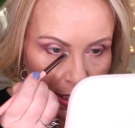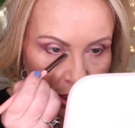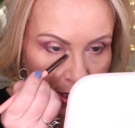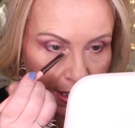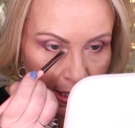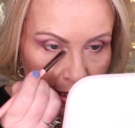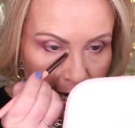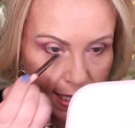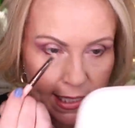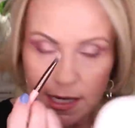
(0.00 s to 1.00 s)
just to
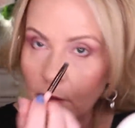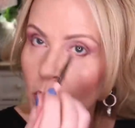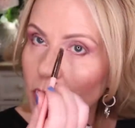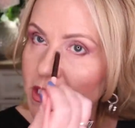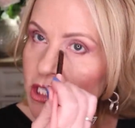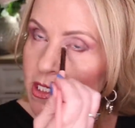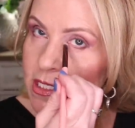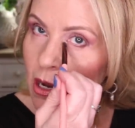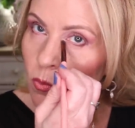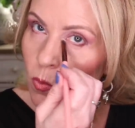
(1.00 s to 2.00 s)
lighten it up with
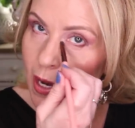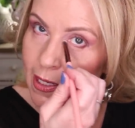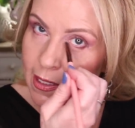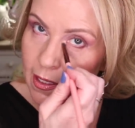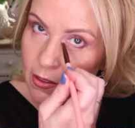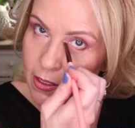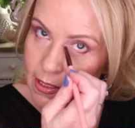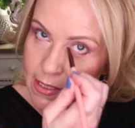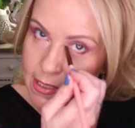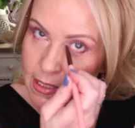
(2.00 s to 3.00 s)
just a white color
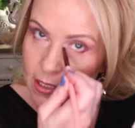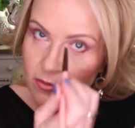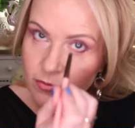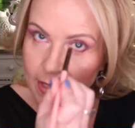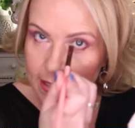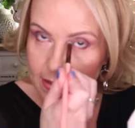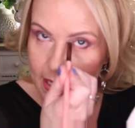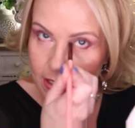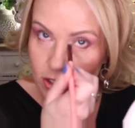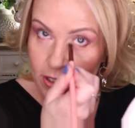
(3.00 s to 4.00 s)
instead of, it's
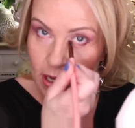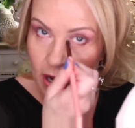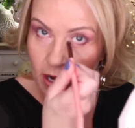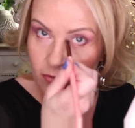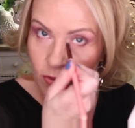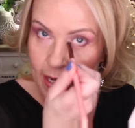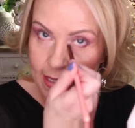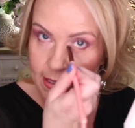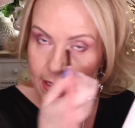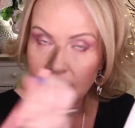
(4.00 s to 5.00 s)
actually off-white,